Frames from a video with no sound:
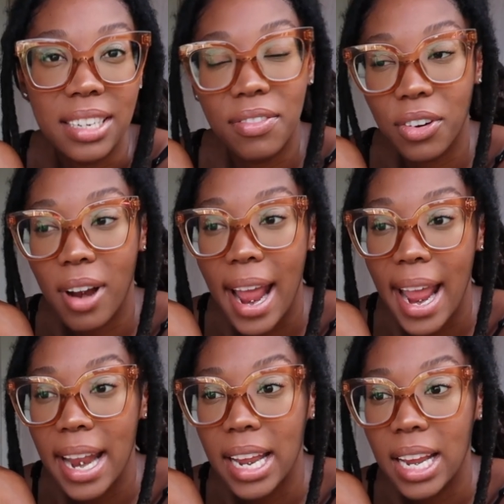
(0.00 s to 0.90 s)

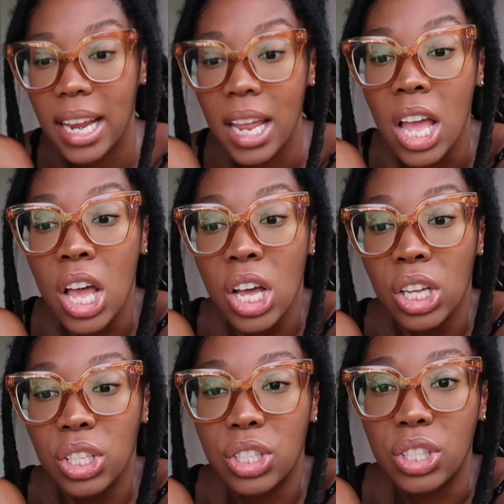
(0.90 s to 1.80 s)
variety.
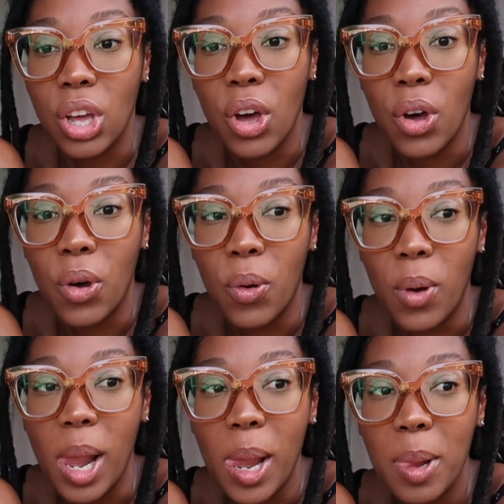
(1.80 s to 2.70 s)
So